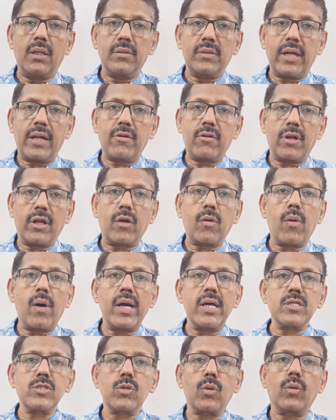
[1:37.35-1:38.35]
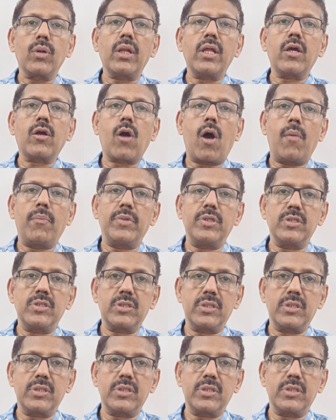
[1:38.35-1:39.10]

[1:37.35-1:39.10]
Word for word: that requires only common